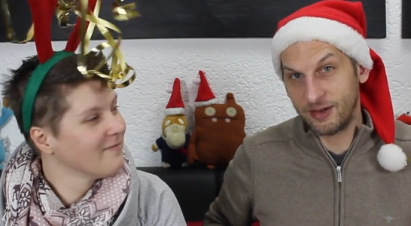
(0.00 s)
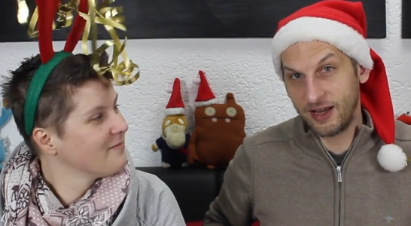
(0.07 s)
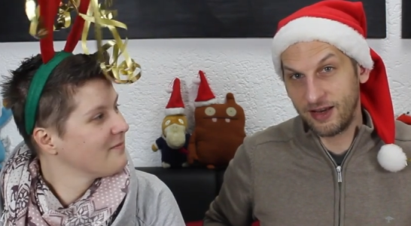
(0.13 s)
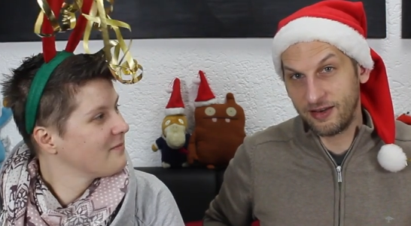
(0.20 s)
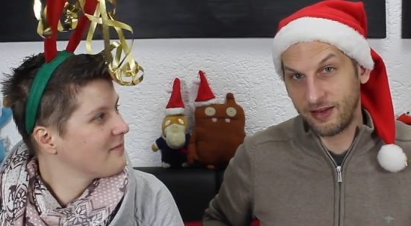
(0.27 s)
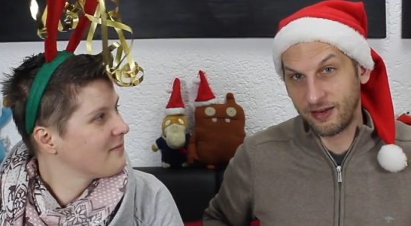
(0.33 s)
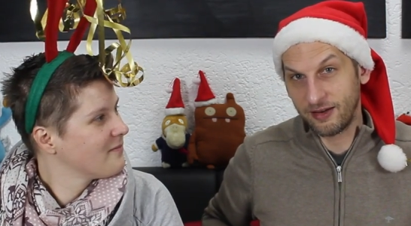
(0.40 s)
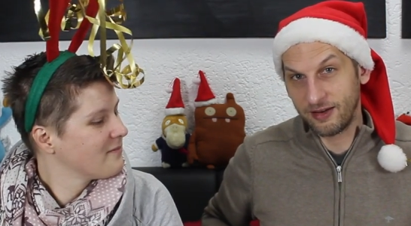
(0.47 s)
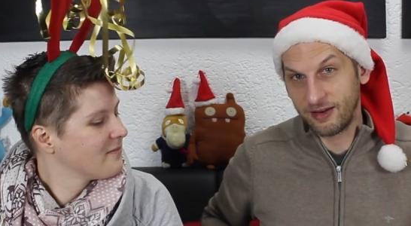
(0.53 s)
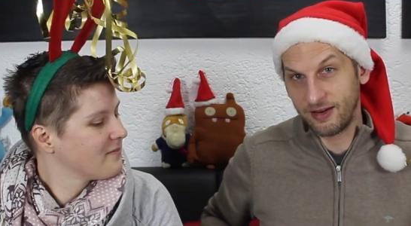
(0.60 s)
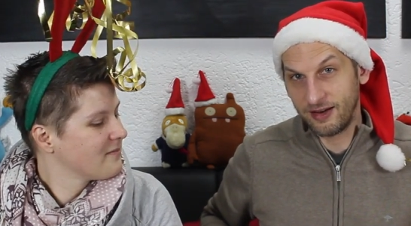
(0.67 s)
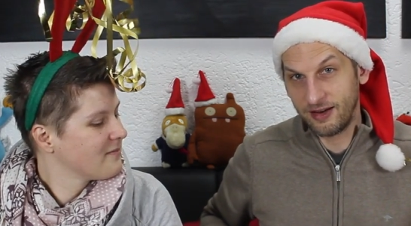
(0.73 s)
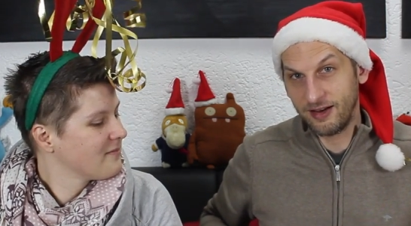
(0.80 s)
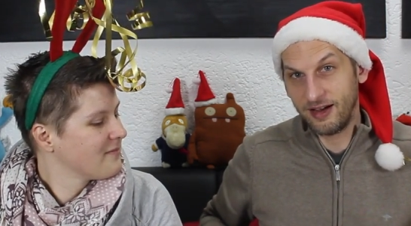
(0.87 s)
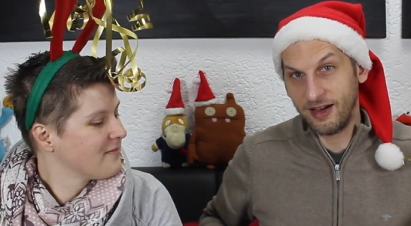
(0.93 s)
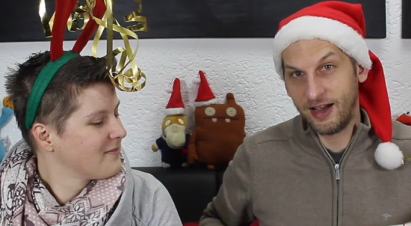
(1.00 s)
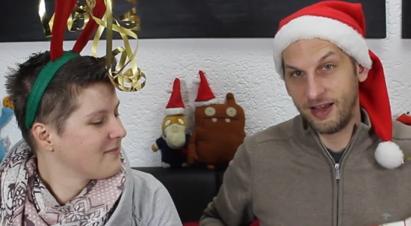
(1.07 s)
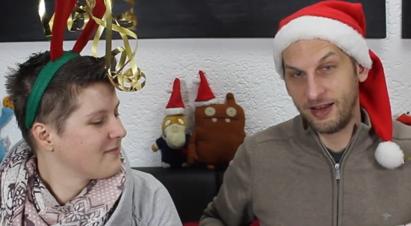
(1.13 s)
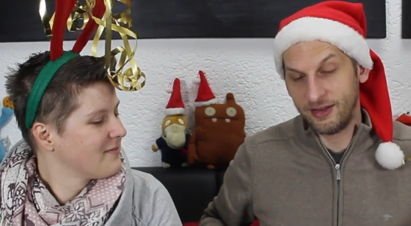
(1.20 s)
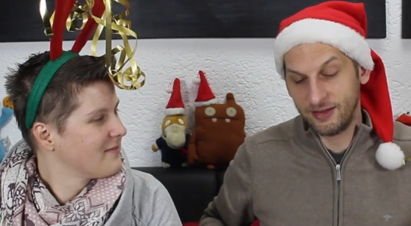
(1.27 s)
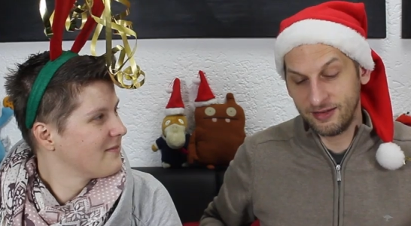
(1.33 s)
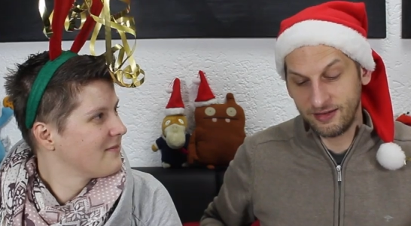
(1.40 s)
Speaker 1: together.
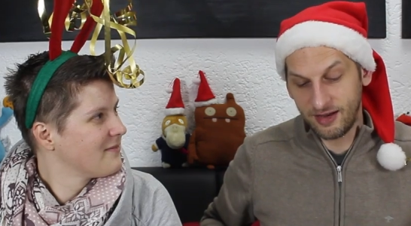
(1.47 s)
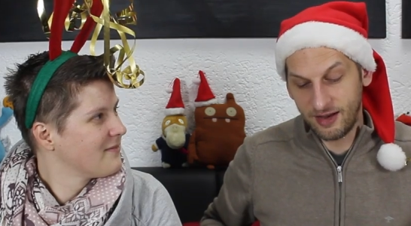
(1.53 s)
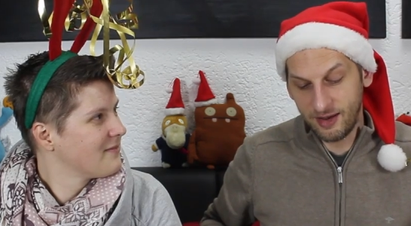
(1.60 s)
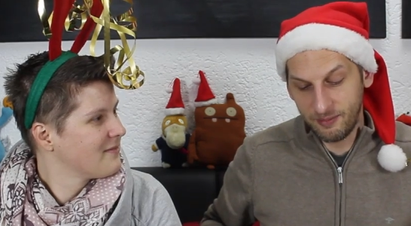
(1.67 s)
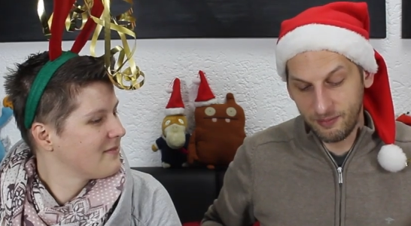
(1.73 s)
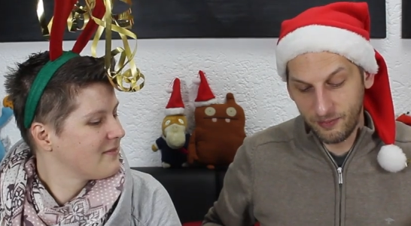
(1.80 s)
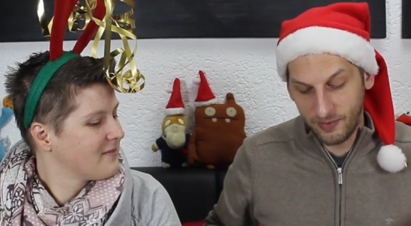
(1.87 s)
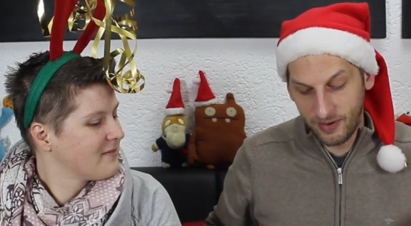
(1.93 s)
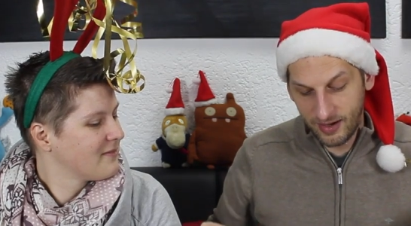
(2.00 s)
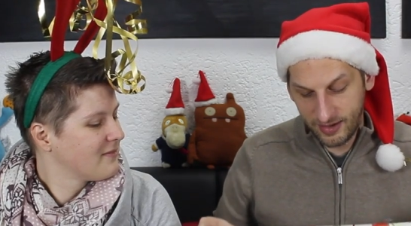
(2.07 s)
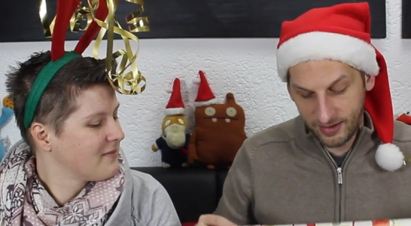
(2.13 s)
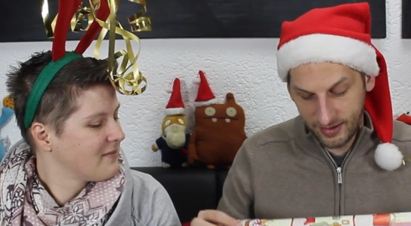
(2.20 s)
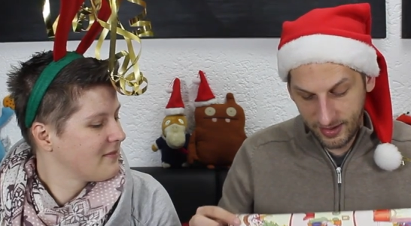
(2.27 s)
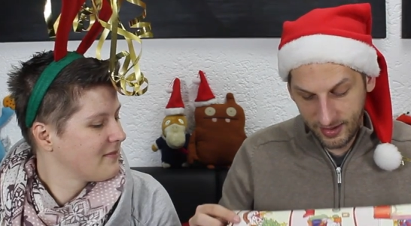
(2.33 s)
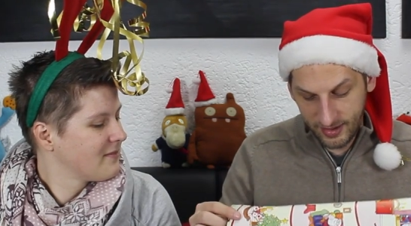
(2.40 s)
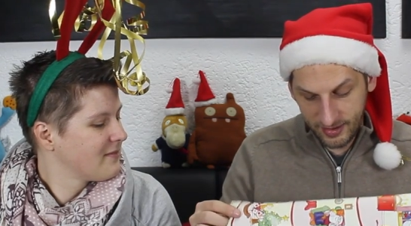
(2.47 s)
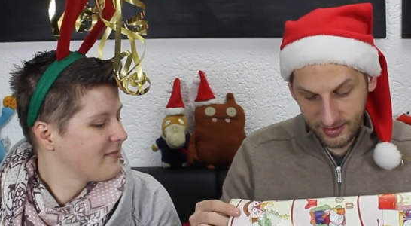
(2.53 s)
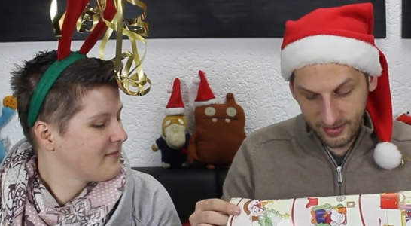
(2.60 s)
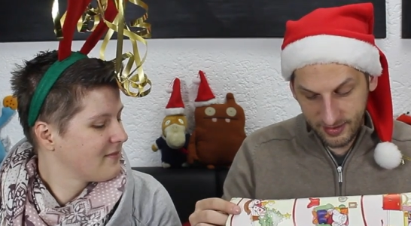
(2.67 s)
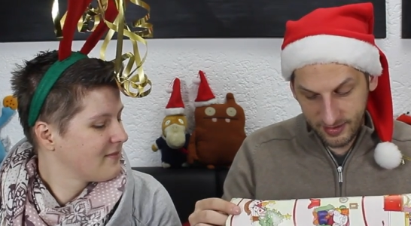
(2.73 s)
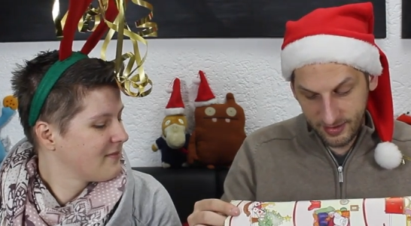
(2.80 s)
And this time, I get...